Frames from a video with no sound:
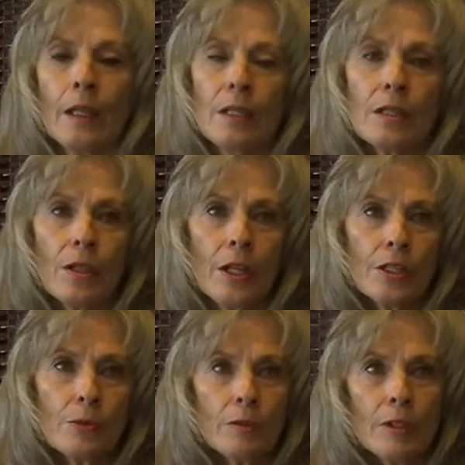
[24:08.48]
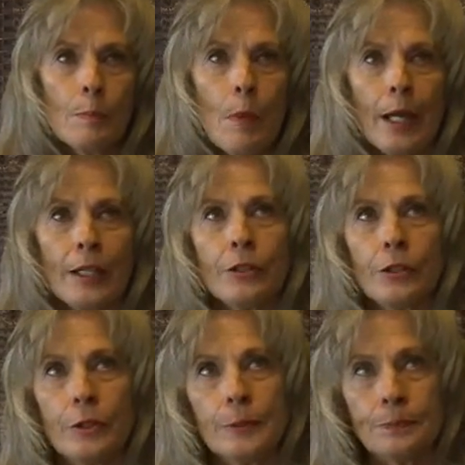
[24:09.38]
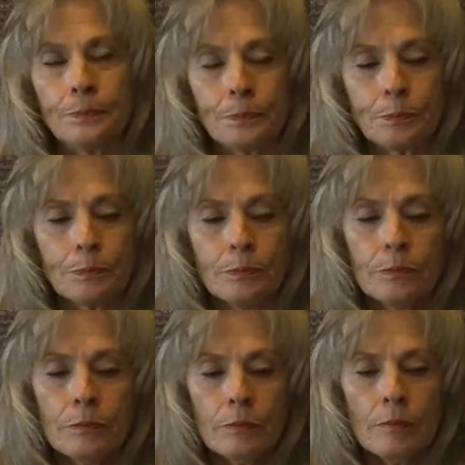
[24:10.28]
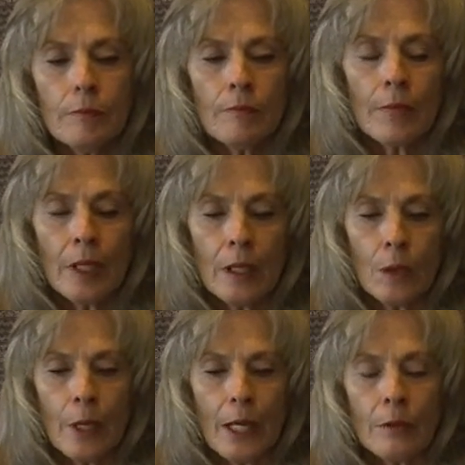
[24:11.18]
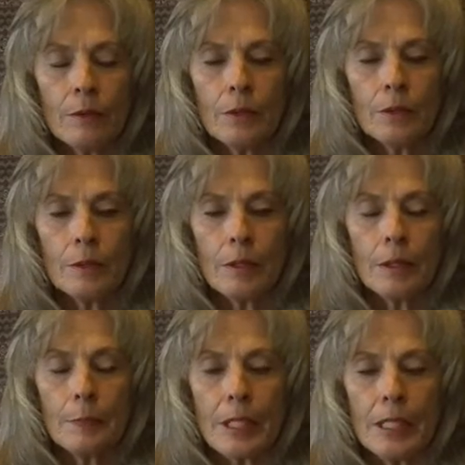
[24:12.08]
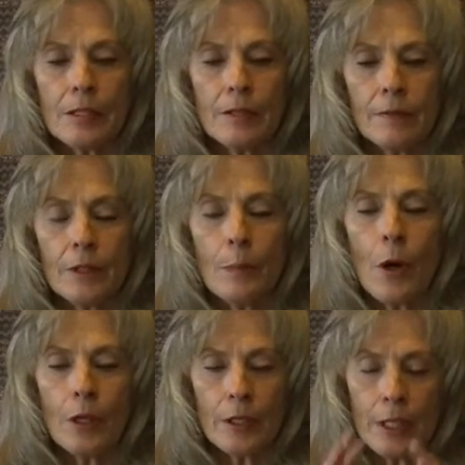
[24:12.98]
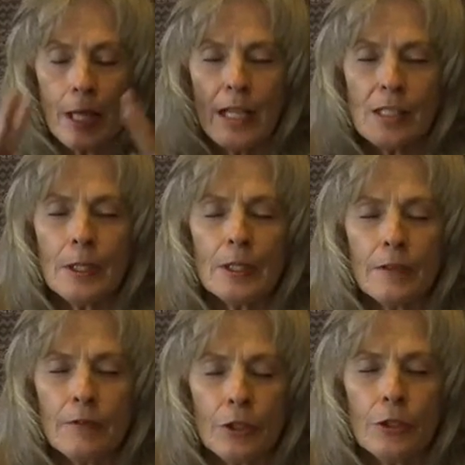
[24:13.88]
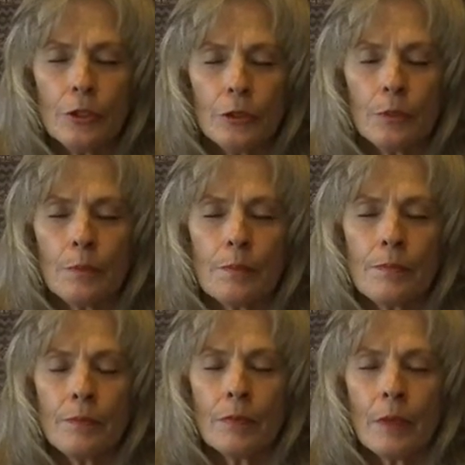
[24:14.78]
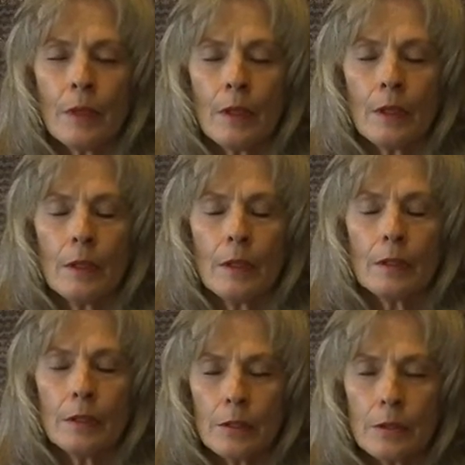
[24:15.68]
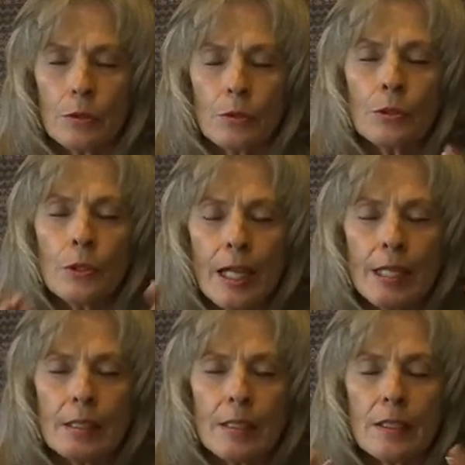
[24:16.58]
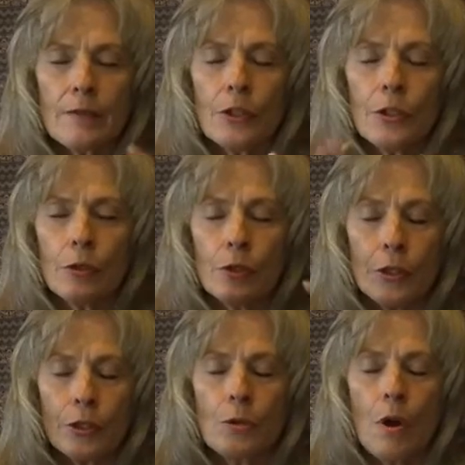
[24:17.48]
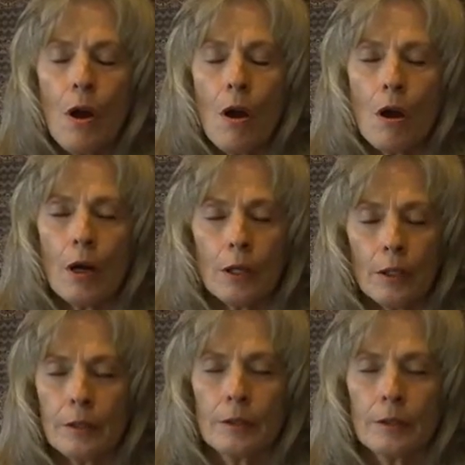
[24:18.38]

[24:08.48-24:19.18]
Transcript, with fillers: so I just want to remind you around the piece of the part the aspect of you the true essence of who you are.